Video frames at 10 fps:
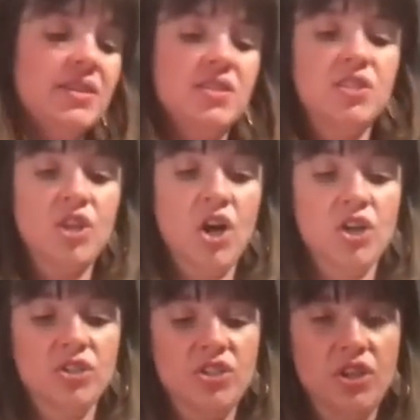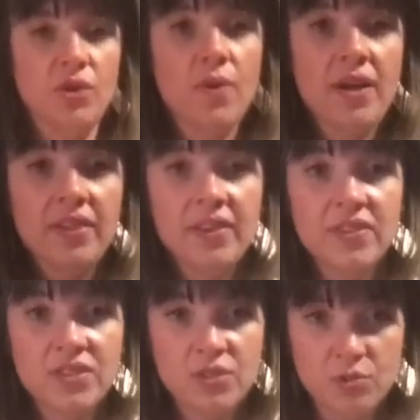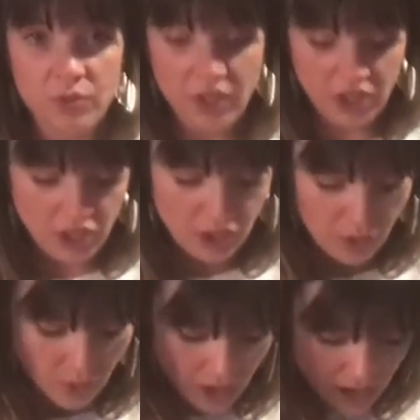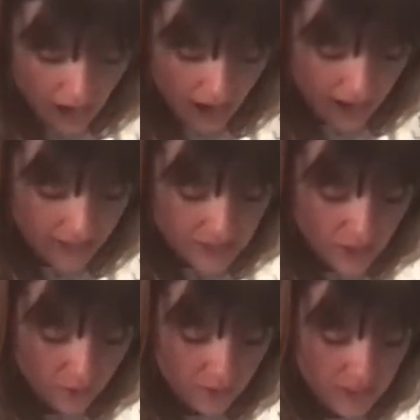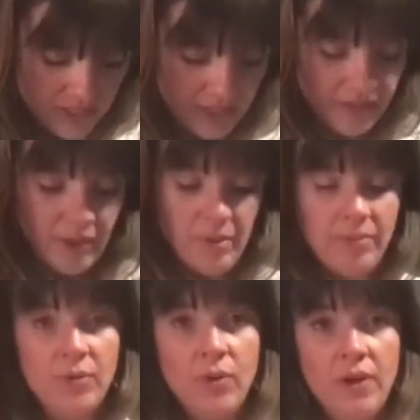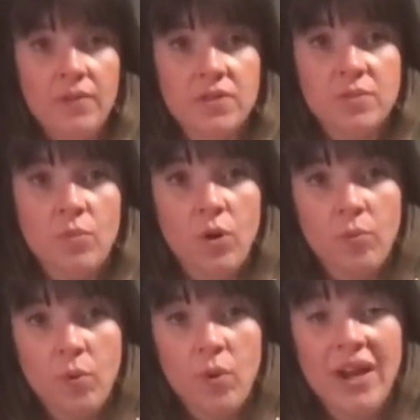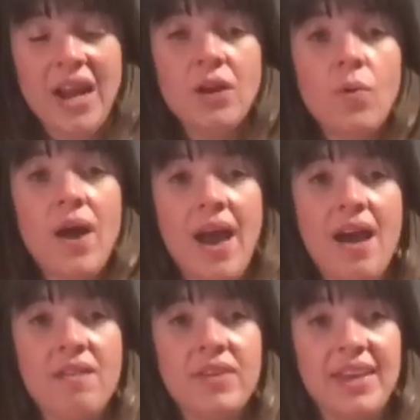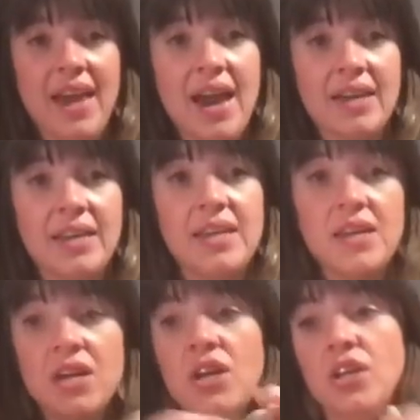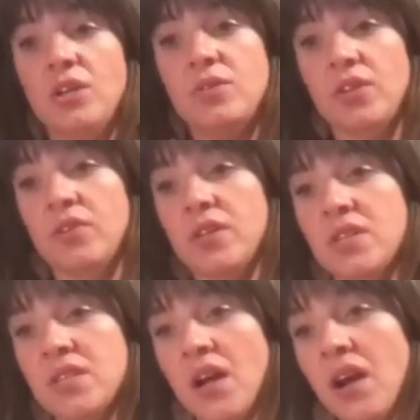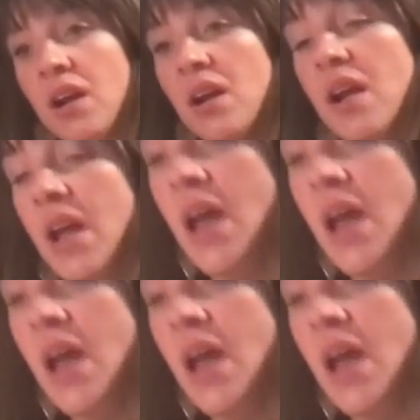this skirt too. I think this is really cute. I could totally see like maybe wearing this marble, and I don't have a khaki utility skirt.